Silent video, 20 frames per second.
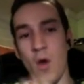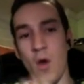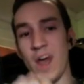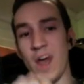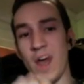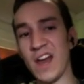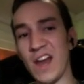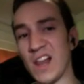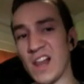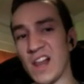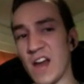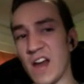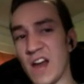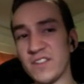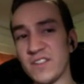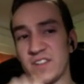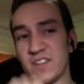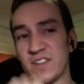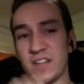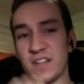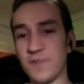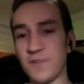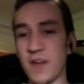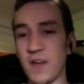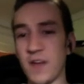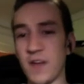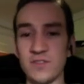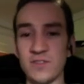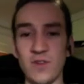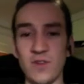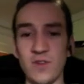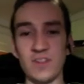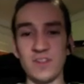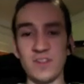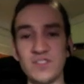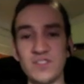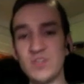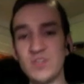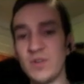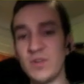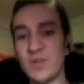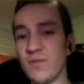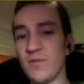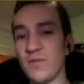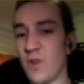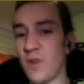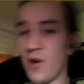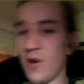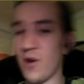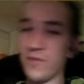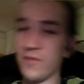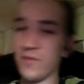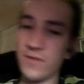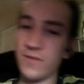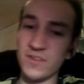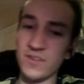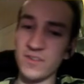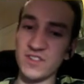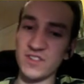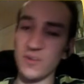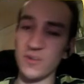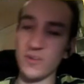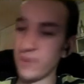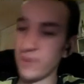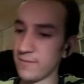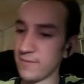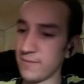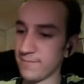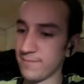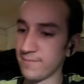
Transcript: Again, a lot of this deck's fast draws do involve the Sylvan.